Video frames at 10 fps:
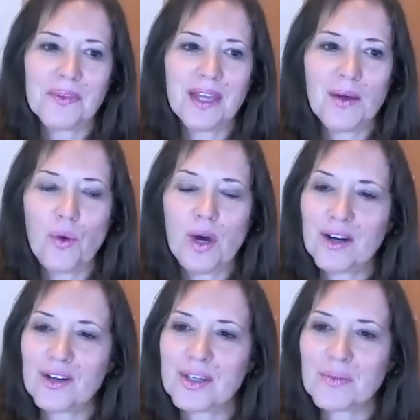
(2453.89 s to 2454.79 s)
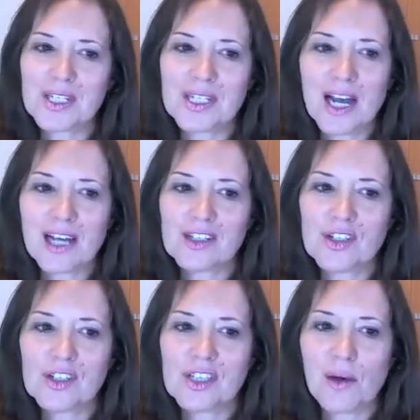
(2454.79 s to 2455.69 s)
What are some
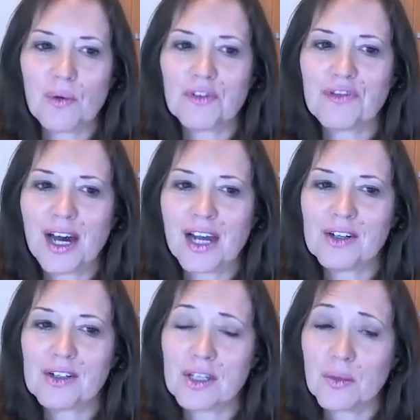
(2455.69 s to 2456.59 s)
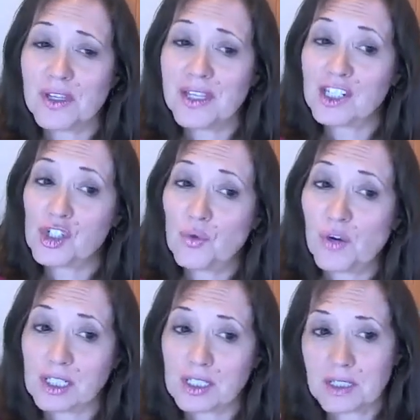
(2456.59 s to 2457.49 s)
styles that will flatter someone that's short?